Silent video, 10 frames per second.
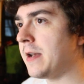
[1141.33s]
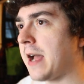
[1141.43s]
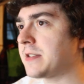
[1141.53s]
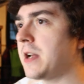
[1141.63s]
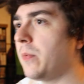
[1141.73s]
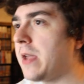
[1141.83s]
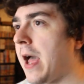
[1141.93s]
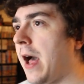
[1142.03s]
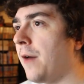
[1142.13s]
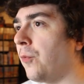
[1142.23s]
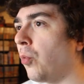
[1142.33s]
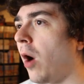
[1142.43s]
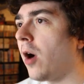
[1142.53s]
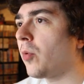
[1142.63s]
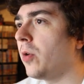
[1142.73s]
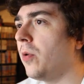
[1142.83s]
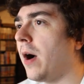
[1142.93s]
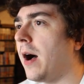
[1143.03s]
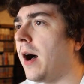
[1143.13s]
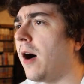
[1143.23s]
next up, we have Waru.
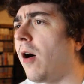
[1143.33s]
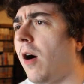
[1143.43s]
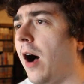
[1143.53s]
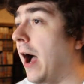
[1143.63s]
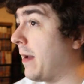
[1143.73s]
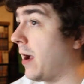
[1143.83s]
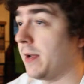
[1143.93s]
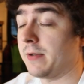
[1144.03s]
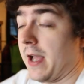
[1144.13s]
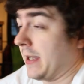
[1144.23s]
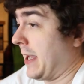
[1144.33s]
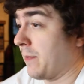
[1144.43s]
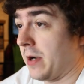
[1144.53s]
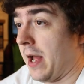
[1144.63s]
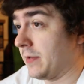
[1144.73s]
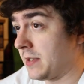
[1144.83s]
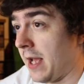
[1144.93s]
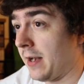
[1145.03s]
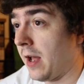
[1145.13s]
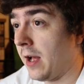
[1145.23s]
Uh, I, I, I can't pronounce
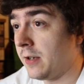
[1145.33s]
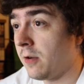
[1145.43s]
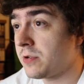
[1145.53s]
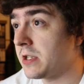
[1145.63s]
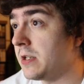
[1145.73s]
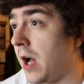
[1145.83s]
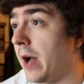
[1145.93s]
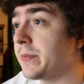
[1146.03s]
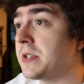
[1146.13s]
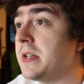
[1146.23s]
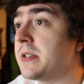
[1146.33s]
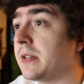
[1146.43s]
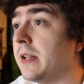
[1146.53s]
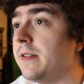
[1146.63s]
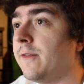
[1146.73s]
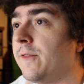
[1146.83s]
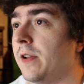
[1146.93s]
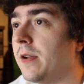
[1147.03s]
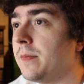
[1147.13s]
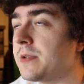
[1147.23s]
that. Uh, no synopsis. Linden
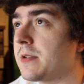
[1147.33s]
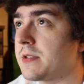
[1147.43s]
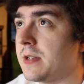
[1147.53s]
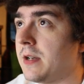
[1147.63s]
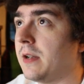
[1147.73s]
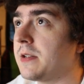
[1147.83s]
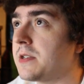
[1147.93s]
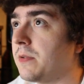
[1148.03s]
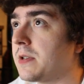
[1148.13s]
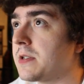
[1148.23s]
Films. Let's uh, let's see what